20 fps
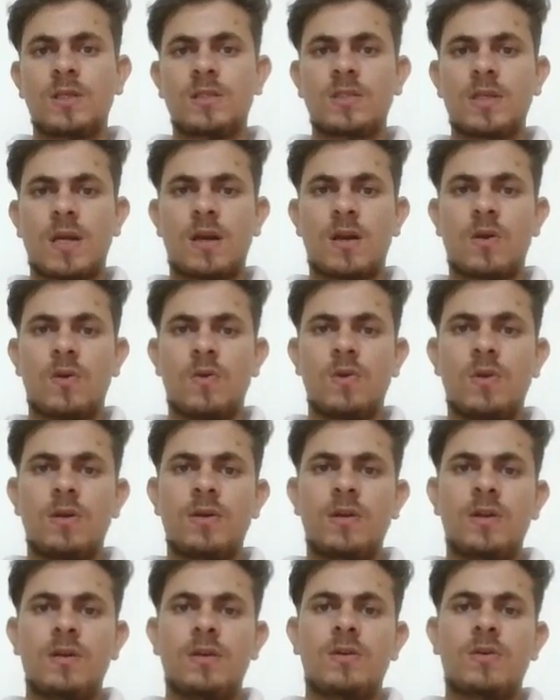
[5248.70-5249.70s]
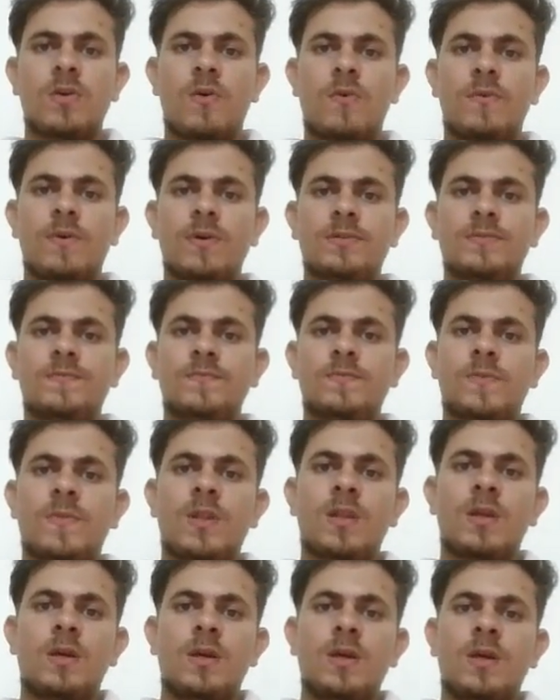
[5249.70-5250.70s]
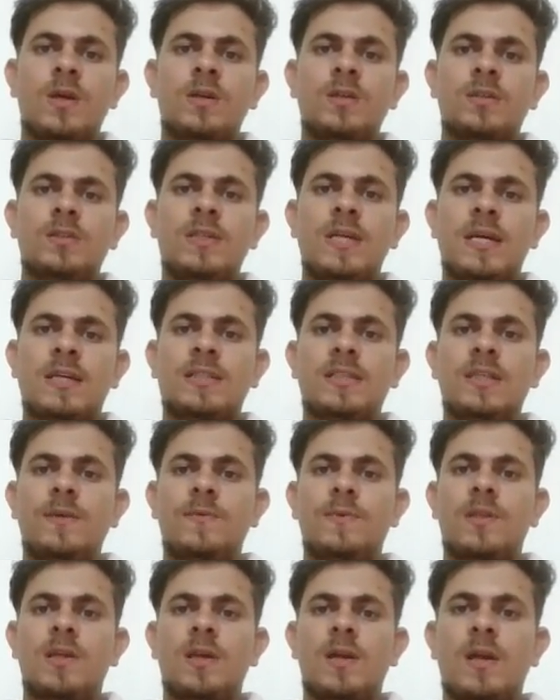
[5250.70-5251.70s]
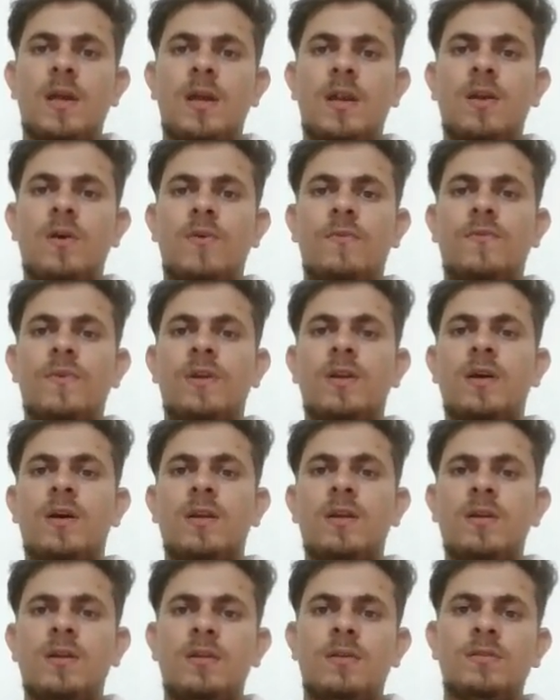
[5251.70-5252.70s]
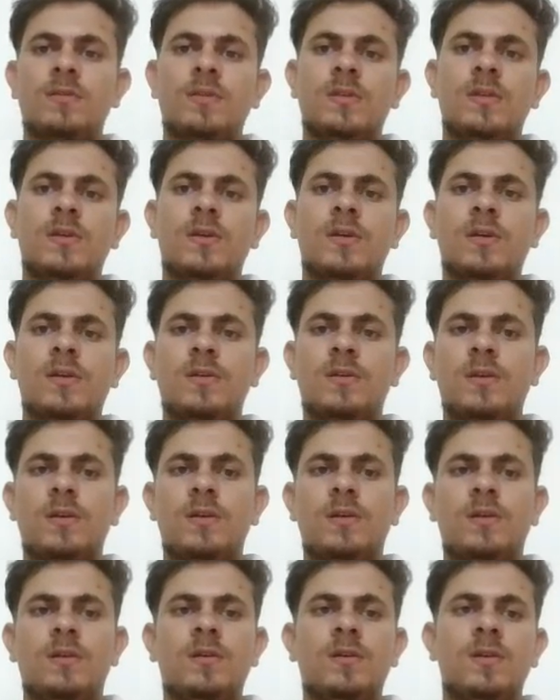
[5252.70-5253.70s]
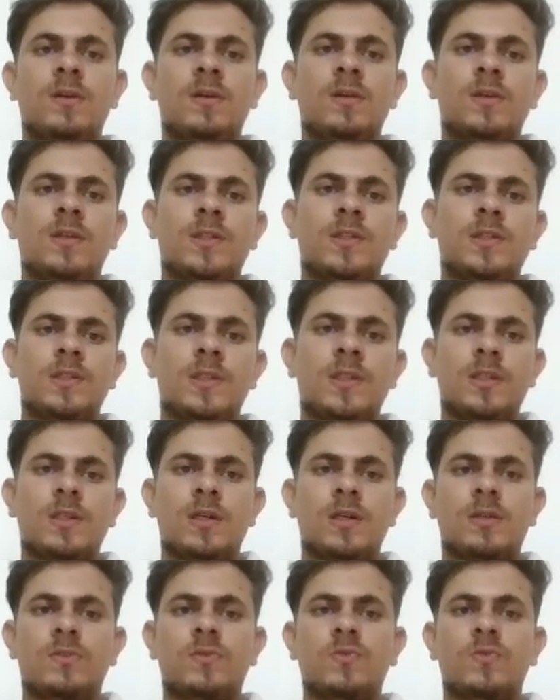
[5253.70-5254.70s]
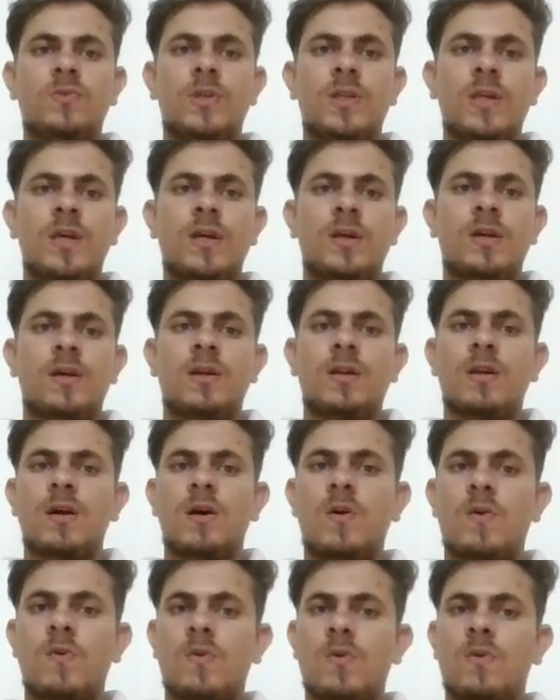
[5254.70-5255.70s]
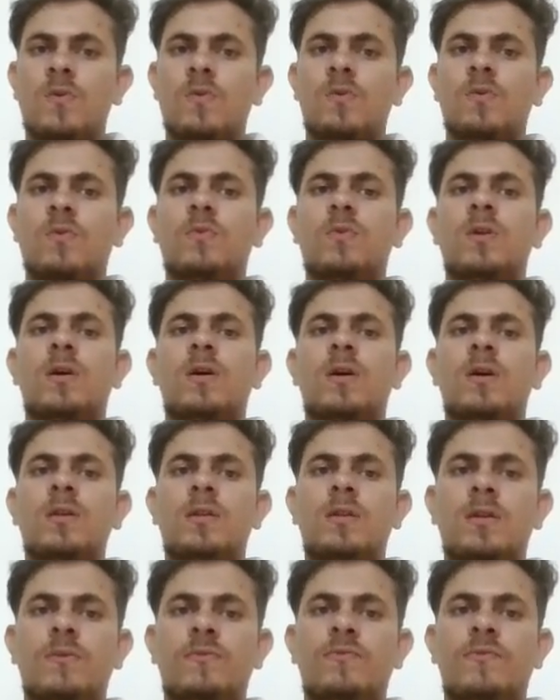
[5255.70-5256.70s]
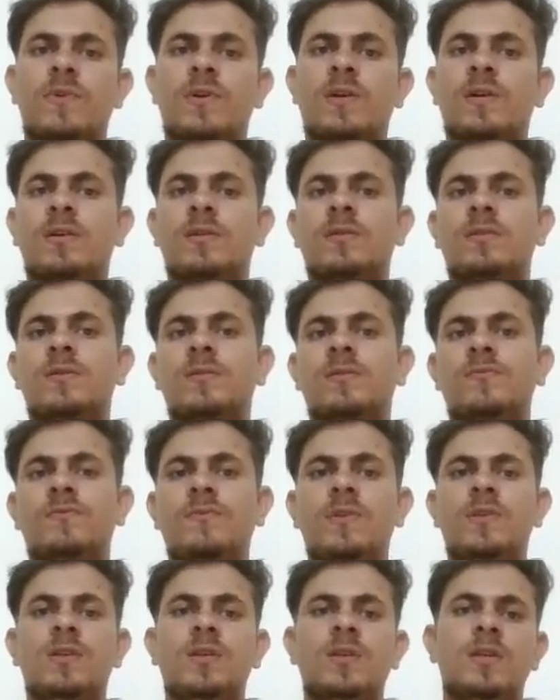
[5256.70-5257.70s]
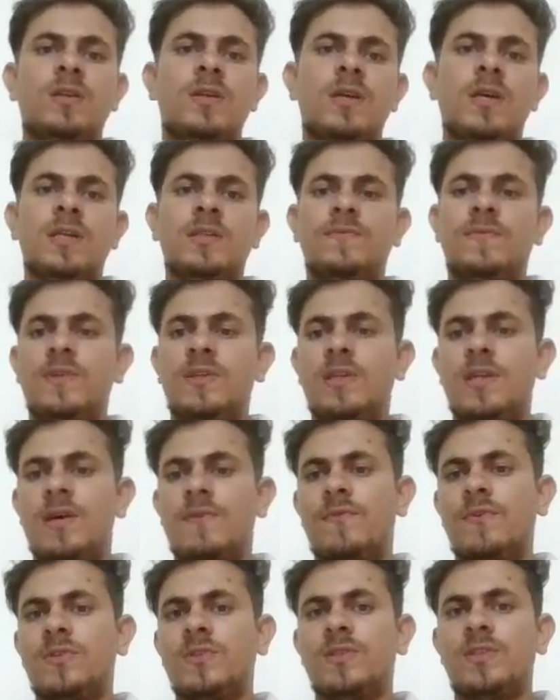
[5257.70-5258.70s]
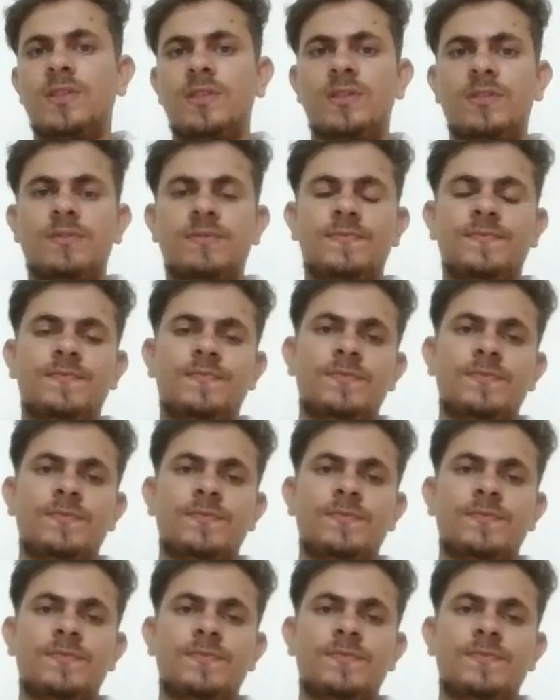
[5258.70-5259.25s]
She accepts the aid of an unrendered to take her out onto the other world, which he has been never seen.